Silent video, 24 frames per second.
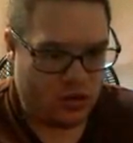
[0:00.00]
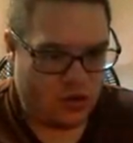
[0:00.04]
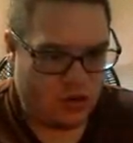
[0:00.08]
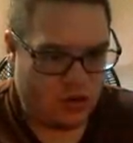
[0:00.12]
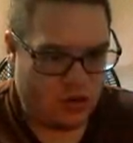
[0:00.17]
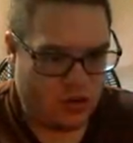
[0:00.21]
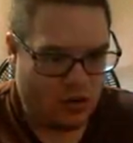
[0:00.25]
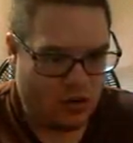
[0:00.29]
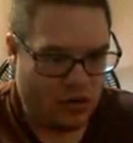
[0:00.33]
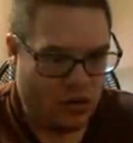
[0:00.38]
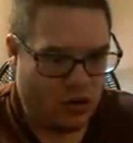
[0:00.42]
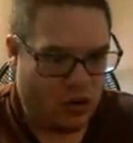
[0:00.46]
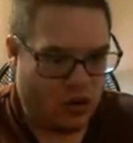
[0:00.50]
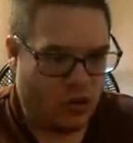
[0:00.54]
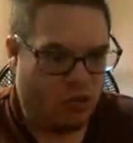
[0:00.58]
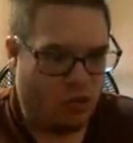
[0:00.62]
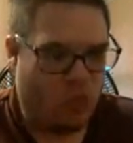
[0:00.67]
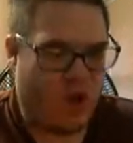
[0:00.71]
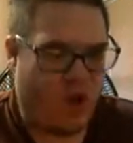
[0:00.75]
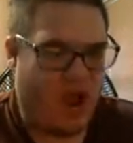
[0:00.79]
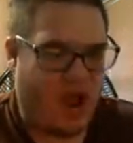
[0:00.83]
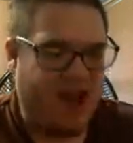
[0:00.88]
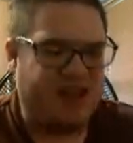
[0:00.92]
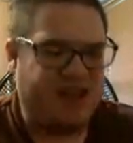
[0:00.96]
did you
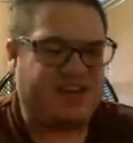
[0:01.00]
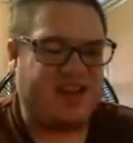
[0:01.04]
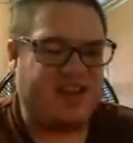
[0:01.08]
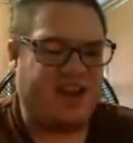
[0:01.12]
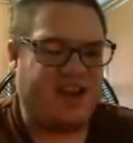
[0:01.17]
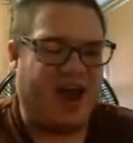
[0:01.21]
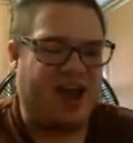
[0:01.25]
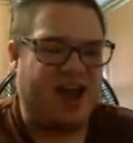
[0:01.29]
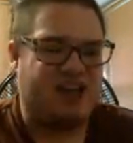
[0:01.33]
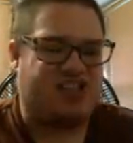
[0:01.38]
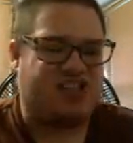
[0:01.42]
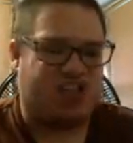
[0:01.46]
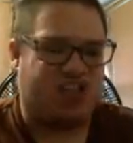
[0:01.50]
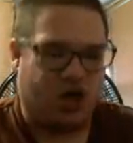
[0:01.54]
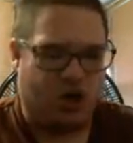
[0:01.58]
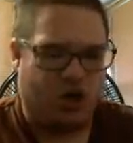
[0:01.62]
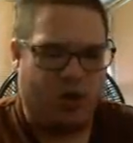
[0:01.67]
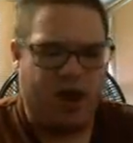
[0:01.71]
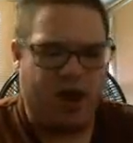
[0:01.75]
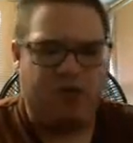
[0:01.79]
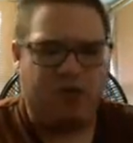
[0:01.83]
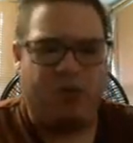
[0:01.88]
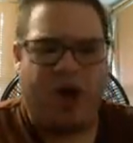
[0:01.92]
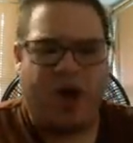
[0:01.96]
Why did I do
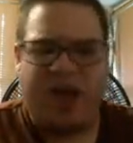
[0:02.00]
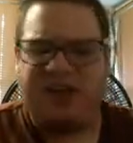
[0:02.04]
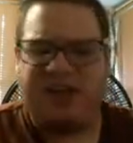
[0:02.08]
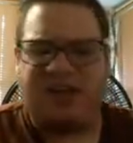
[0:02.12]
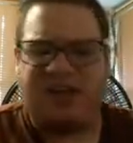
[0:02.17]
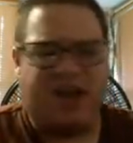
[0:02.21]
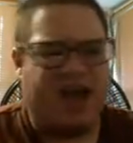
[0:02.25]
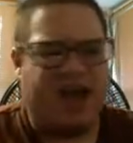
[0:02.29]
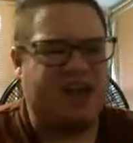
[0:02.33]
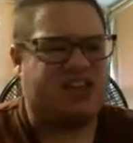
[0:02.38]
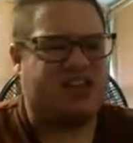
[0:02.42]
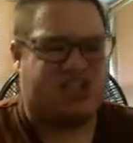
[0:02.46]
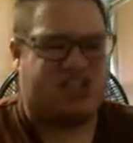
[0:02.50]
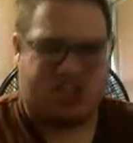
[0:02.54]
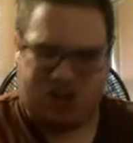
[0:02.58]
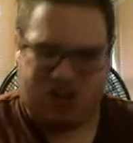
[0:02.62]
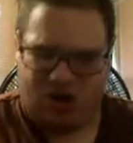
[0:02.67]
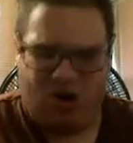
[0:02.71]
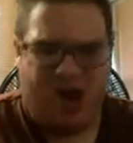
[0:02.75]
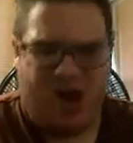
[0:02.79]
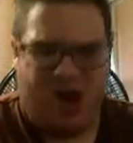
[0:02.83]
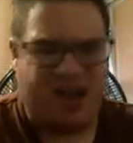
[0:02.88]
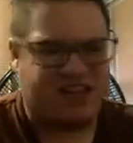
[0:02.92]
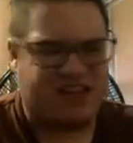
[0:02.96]
it? Why did I do
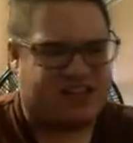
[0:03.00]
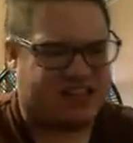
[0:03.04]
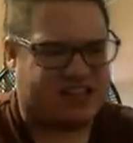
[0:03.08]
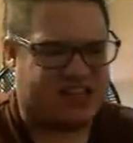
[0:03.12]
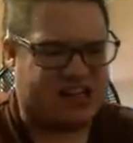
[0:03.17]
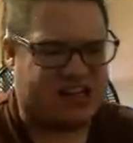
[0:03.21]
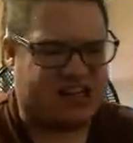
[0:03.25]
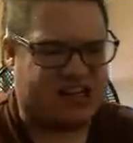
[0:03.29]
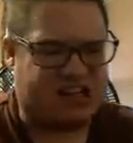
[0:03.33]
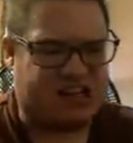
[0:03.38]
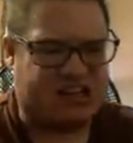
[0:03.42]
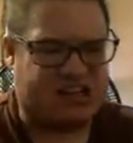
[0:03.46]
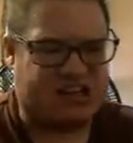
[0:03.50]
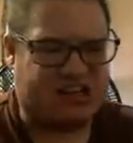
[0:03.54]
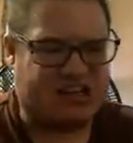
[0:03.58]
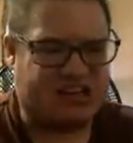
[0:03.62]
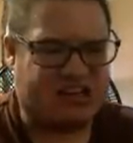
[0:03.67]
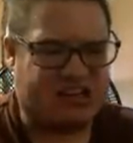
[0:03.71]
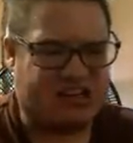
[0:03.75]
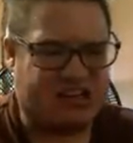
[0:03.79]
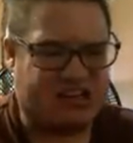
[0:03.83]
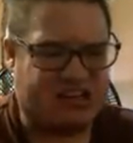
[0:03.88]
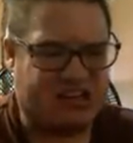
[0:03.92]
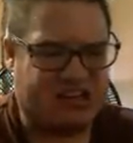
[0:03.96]
it? Why did you
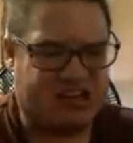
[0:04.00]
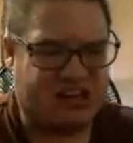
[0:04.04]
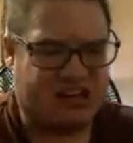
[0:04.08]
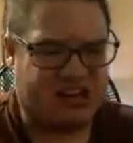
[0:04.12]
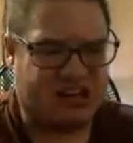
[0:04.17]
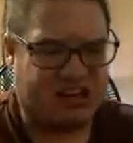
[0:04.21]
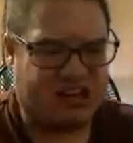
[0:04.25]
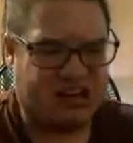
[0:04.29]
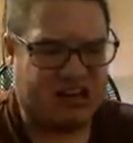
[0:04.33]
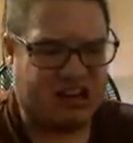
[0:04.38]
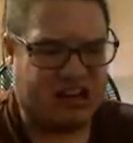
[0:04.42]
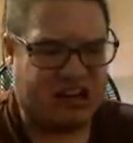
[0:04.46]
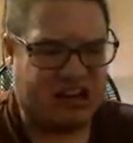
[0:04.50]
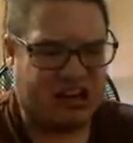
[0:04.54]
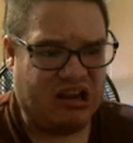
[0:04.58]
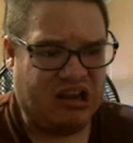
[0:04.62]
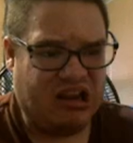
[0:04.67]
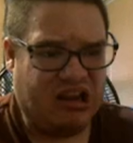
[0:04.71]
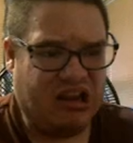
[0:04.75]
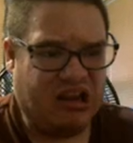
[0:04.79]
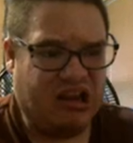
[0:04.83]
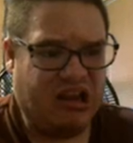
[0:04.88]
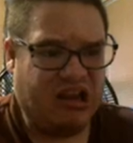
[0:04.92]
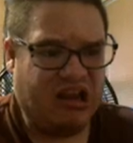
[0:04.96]
do
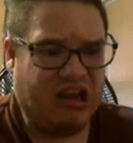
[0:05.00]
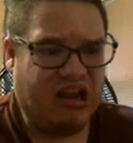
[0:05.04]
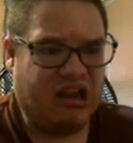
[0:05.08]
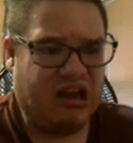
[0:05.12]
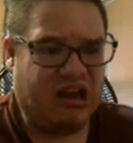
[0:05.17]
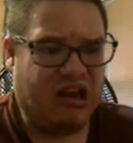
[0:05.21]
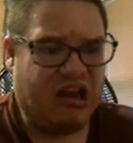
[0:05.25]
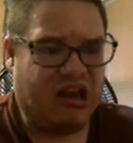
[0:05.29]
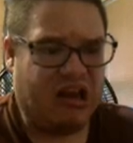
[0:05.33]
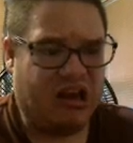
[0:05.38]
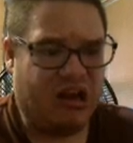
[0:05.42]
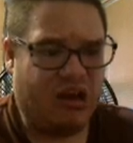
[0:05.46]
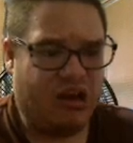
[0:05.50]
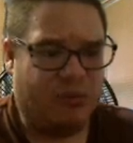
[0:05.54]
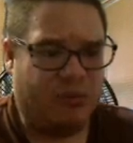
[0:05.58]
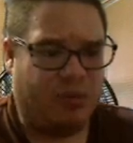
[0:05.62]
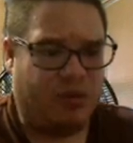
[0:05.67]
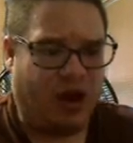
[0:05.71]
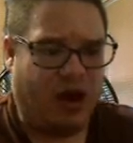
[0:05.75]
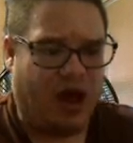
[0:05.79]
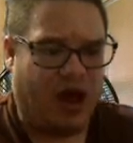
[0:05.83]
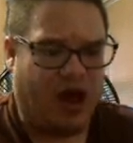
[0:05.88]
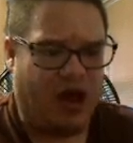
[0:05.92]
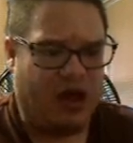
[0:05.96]
it?
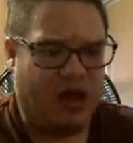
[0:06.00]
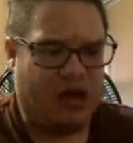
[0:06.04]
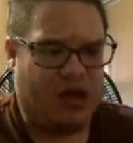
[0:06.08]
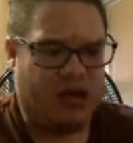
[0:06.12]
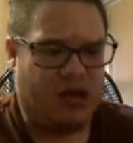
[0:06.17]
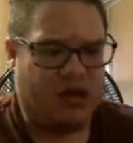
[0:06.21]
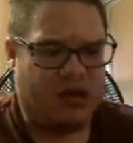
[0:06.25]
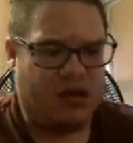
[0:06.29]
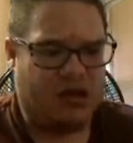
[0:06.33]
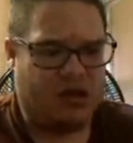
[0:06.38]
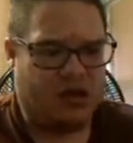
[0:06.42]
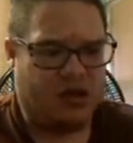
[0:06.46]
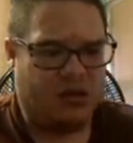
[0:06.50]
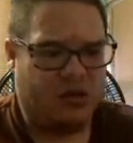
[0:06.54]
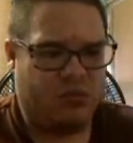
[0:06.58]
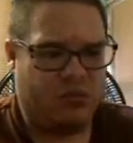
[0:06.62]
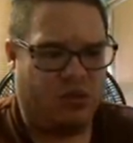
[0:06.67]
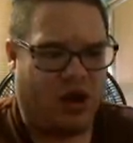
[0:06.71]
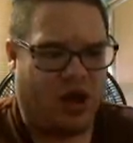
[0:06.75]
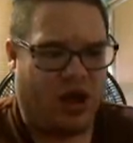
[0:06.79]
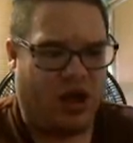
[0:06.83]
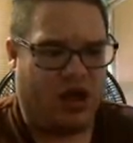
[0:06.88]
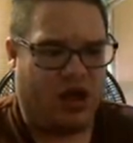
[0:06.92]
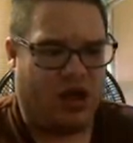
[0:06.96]
Bruh.
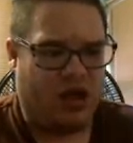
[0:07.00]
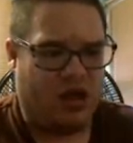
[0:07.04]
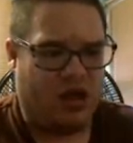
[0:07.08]
Bruh.